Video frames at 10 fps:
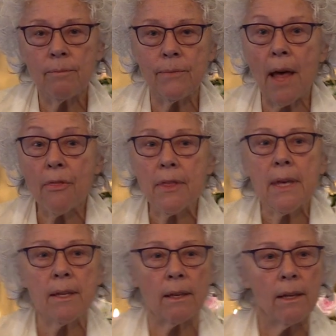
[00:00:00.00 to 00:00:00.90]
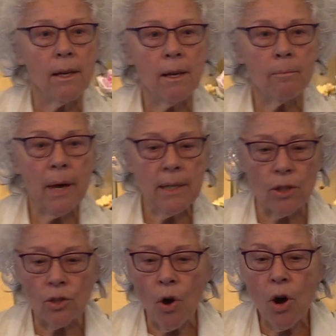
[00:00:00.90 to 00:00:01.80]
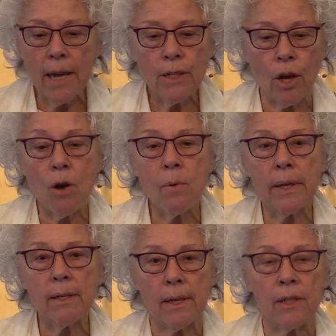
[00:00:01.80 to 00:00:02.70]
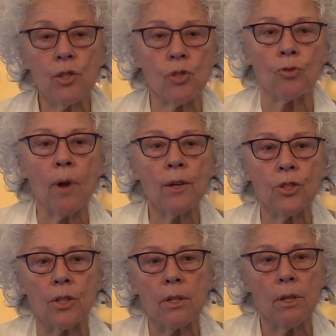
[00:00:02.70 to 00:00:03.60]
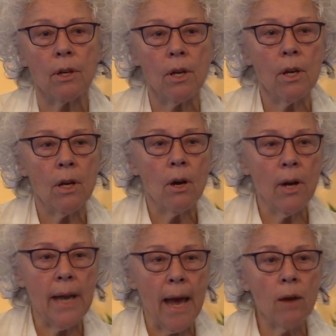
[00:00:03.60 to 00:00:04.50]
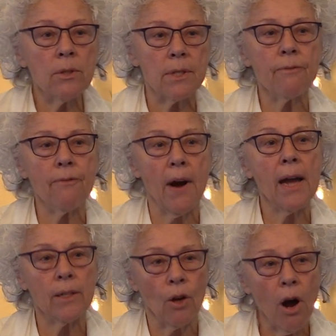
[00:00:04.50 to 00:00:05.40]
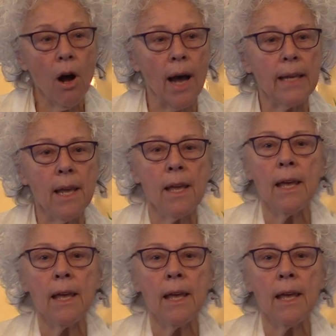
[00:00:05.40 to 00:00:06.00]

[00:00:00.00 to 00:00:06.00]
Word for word: nothing but an ongoing instruction on how to find God.